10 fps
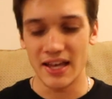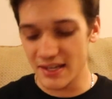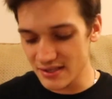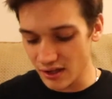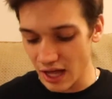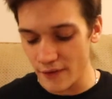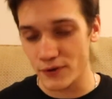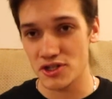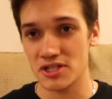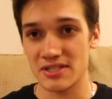It is a lot
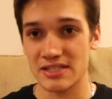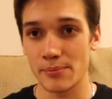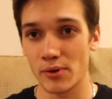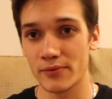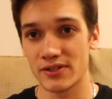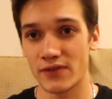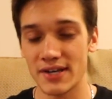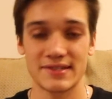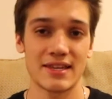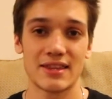for just a simple
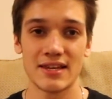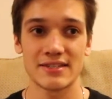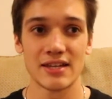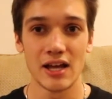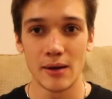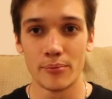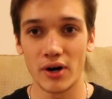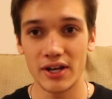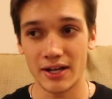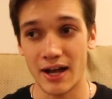device like this,
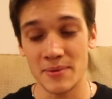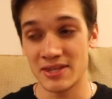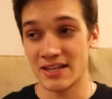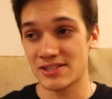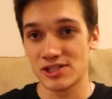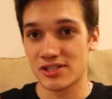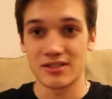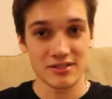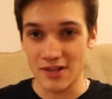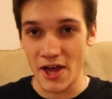but I mean, that's just
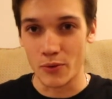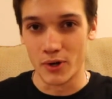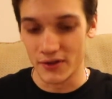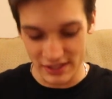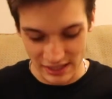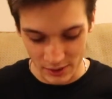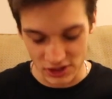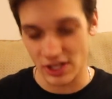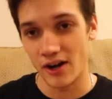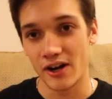the slider world. That's how much
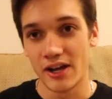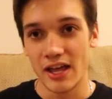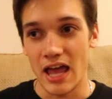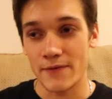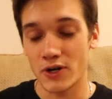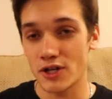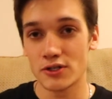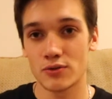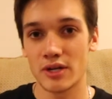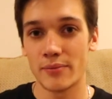they are. And for
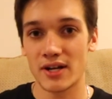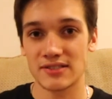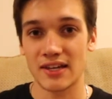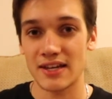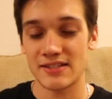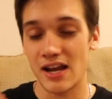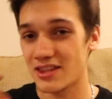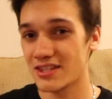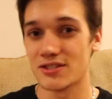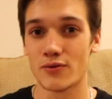120 bucks, like I said, I think
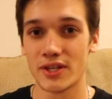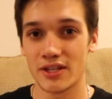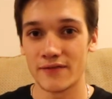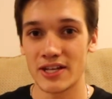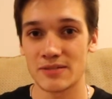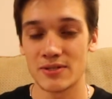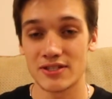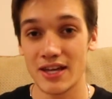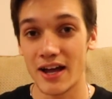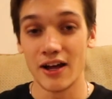this is a really good investment.
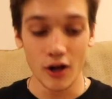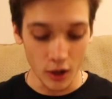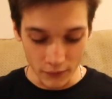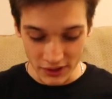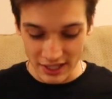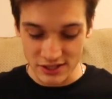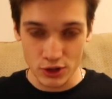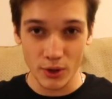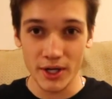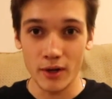So yeah, hopefully you guys
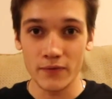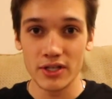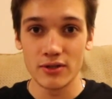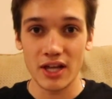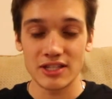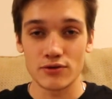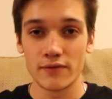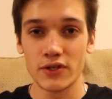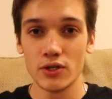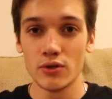enjoyed. Hopefully you liked this
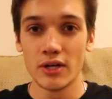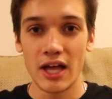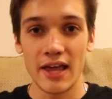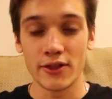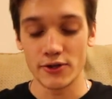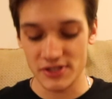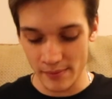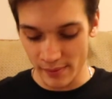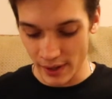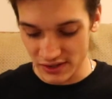review and learned
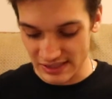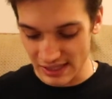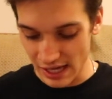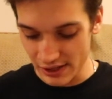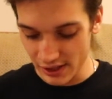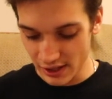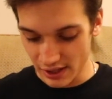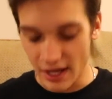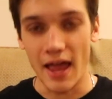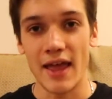something about the slider.
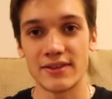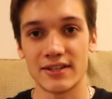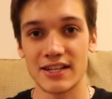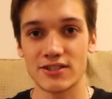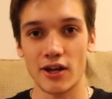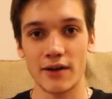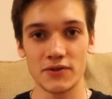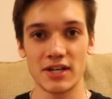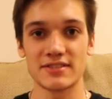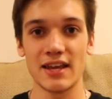And that is all I got for
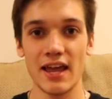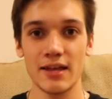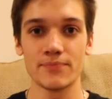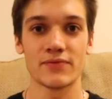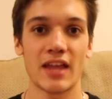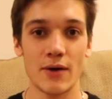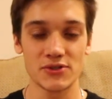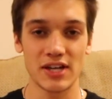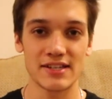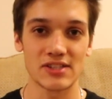you guys today. I'll
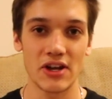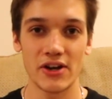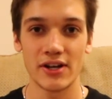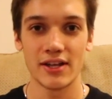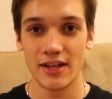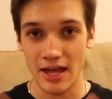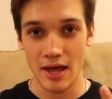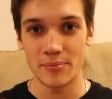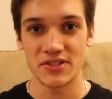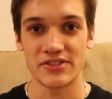see you guys later,
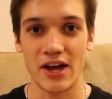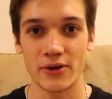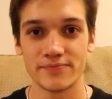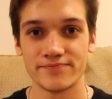and peace out.